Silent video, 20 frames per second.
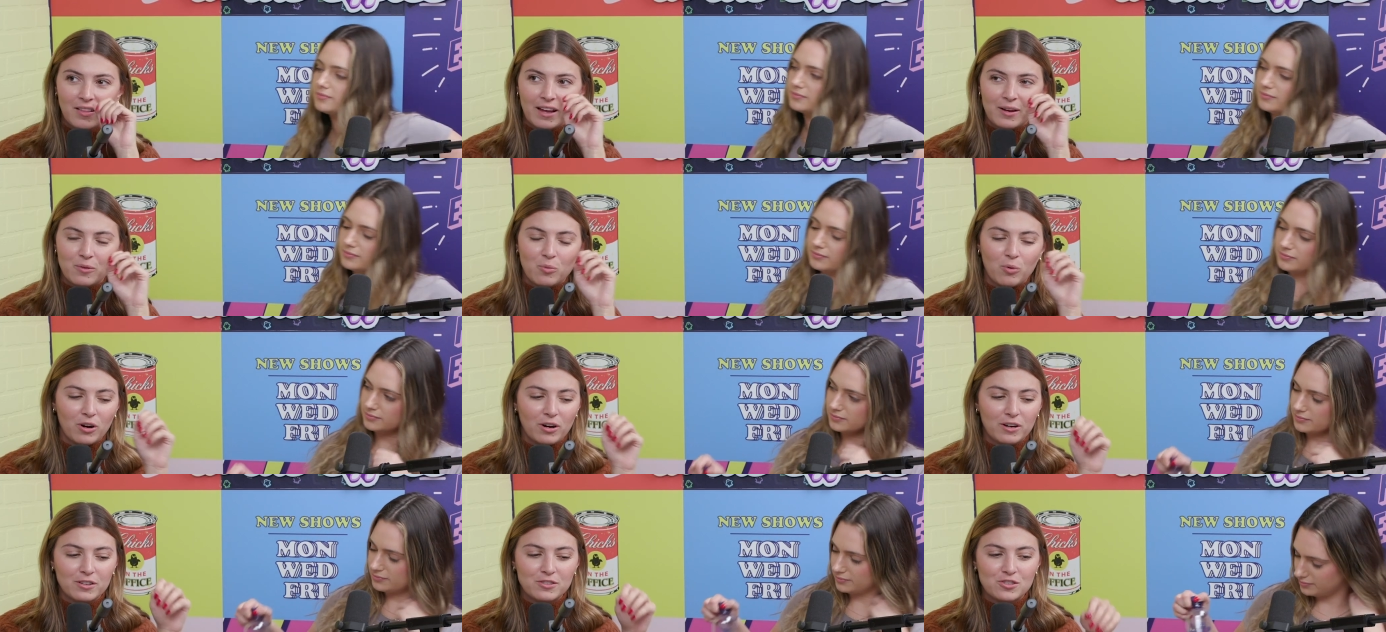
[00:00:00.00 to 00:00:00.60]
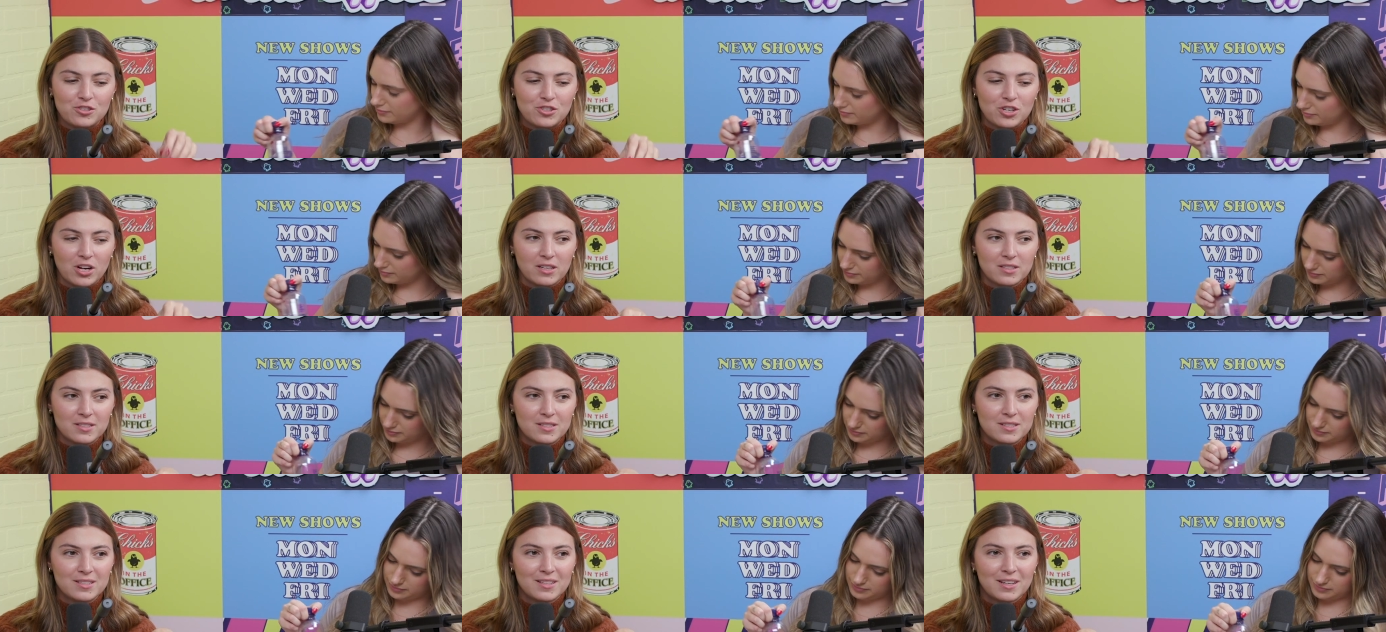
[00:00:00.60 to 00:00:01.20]
Speaker 1: like where it's
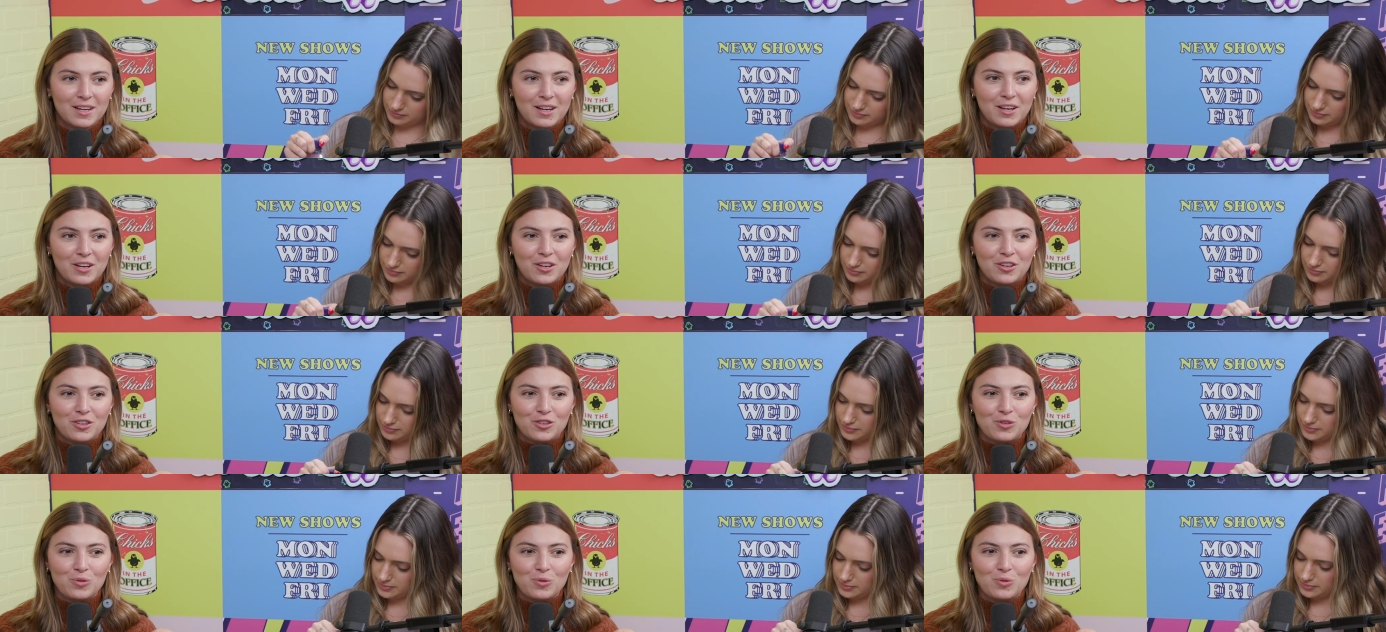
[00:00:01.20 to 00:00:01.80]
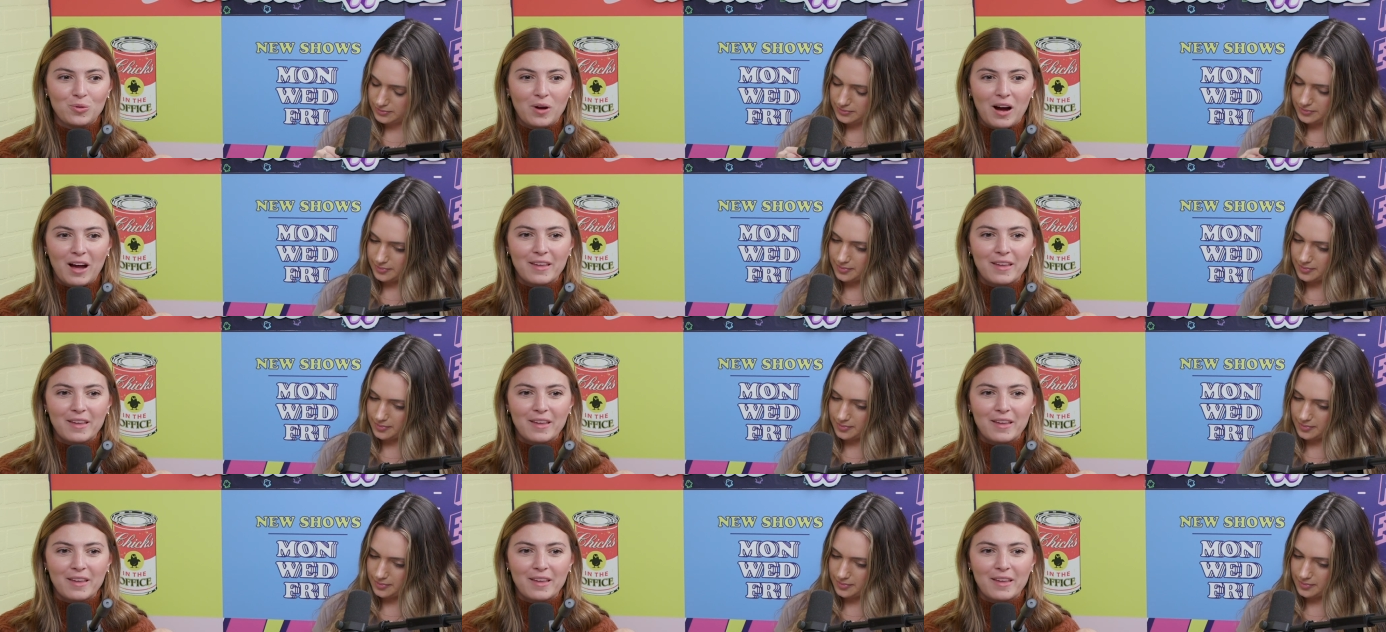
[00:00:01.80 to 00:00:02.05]
just you.